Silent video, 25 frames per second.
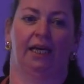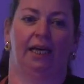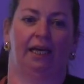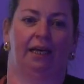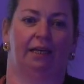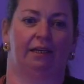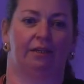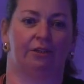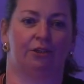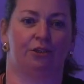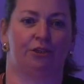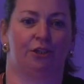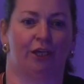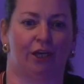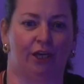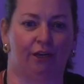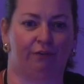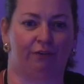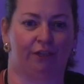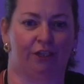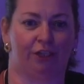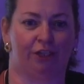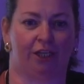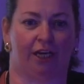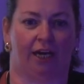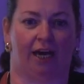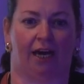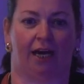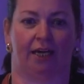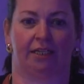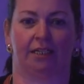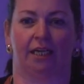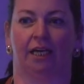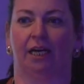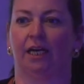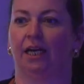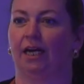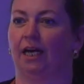in a service
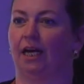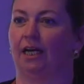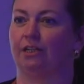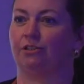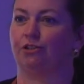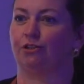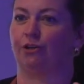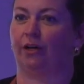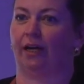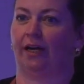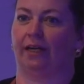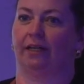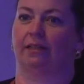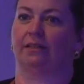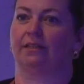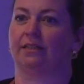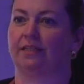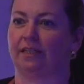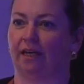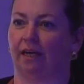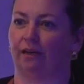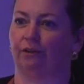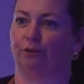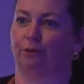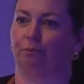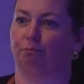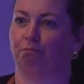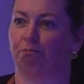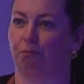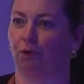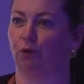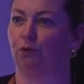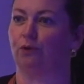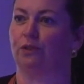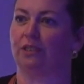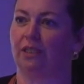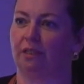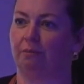yard and try and sell them
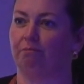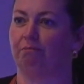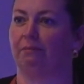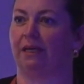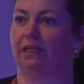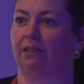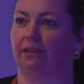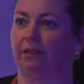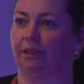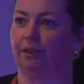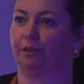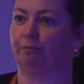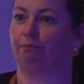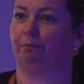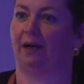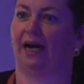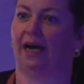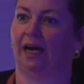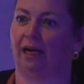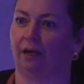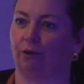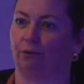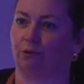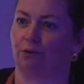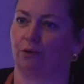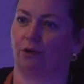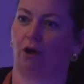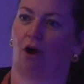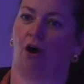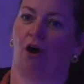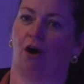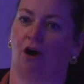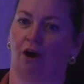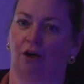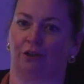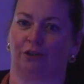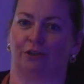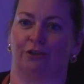multi-million-pound
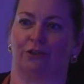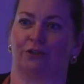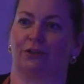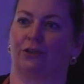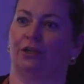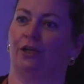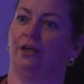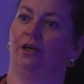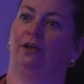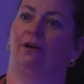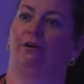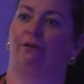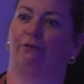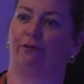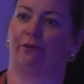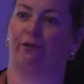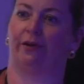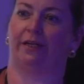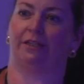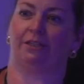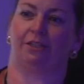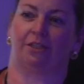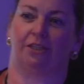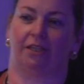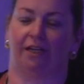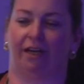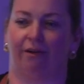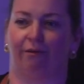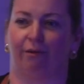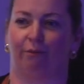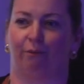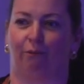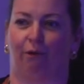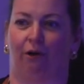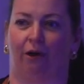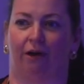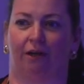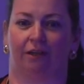orders for
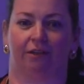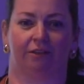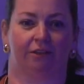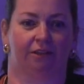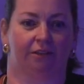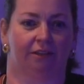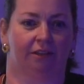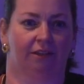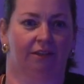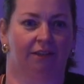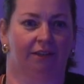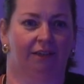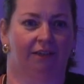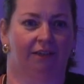engineering works.